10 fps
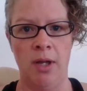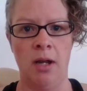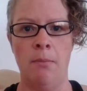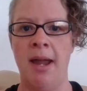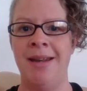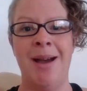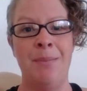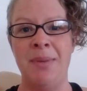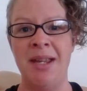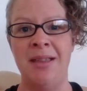And it might
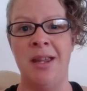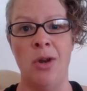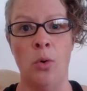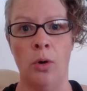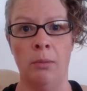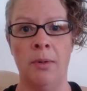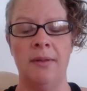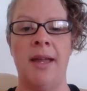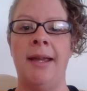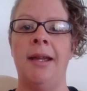not be the norm,
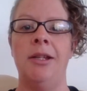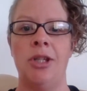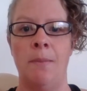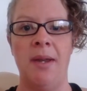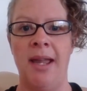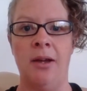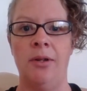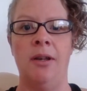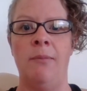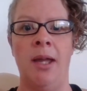like jumping
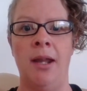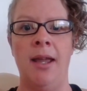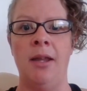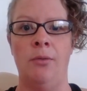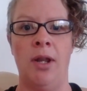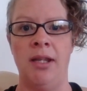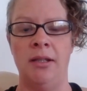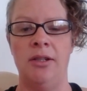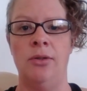out of bed and running